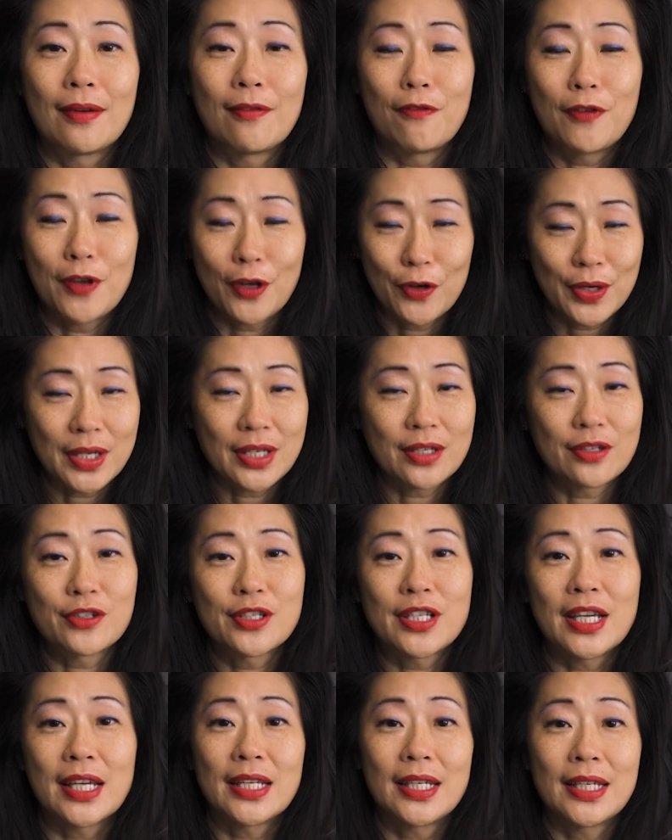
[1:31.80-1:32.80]
very
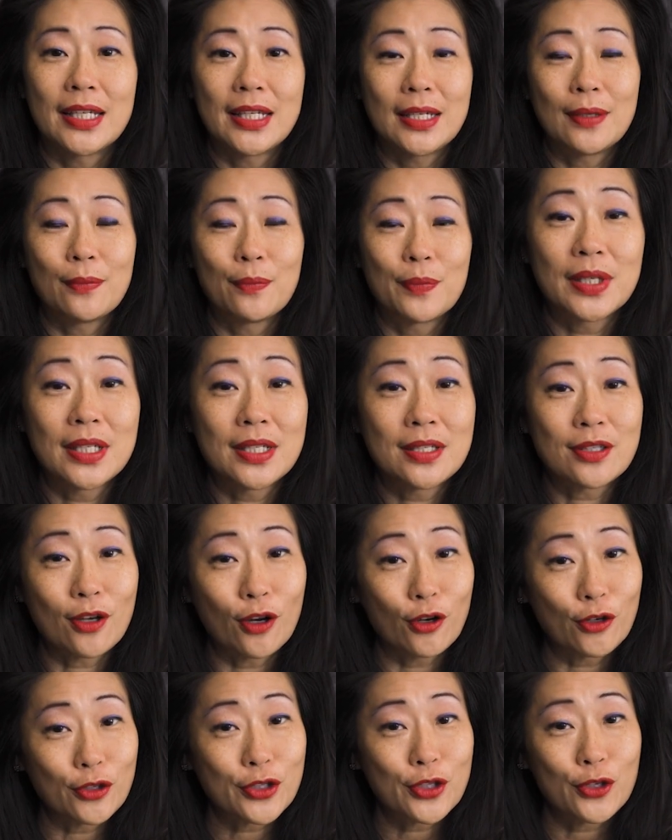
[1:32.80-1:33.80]
entertaining, but it's
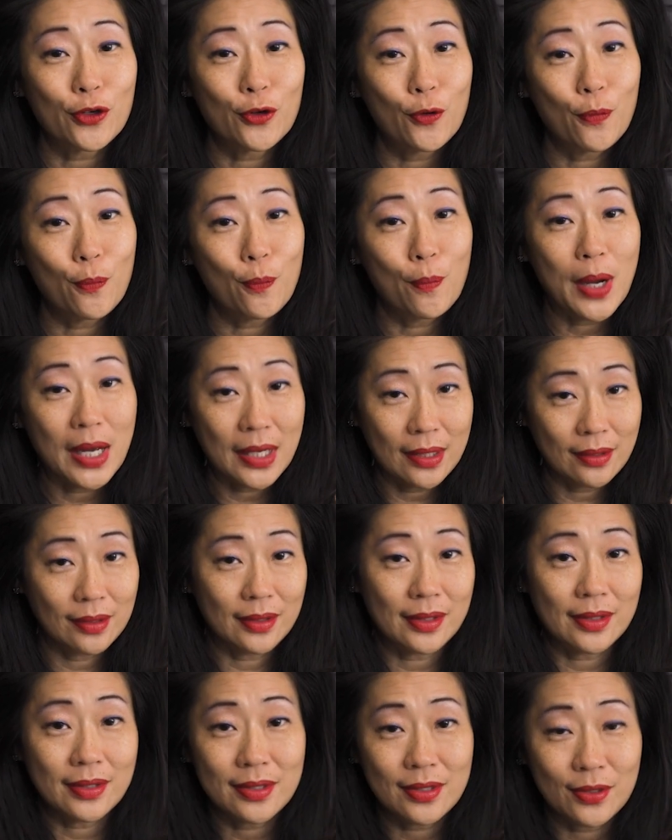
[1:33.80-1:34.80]
also
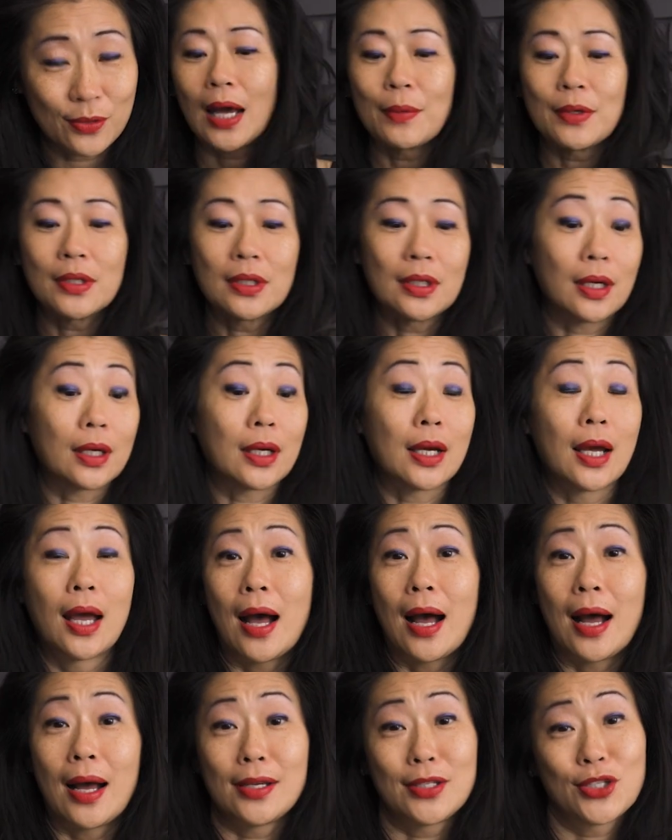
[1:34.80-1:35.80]
mindless. I mean, look,
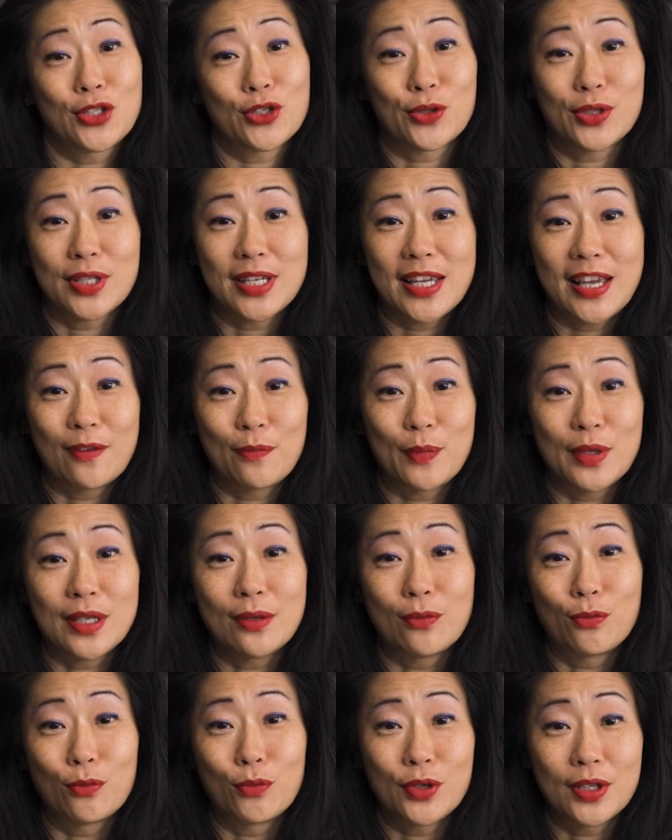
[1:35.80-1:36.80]
I certainly have
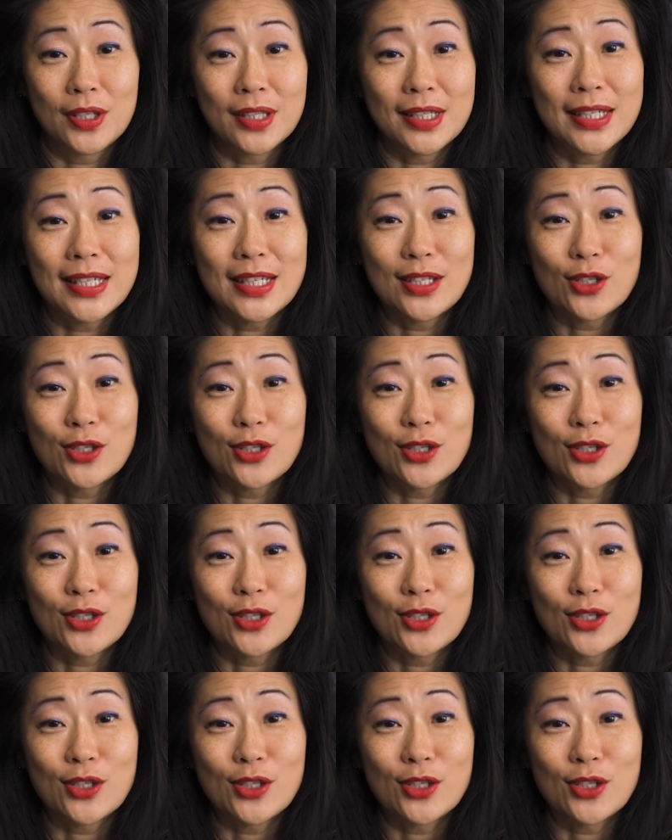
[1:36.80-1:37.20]
been really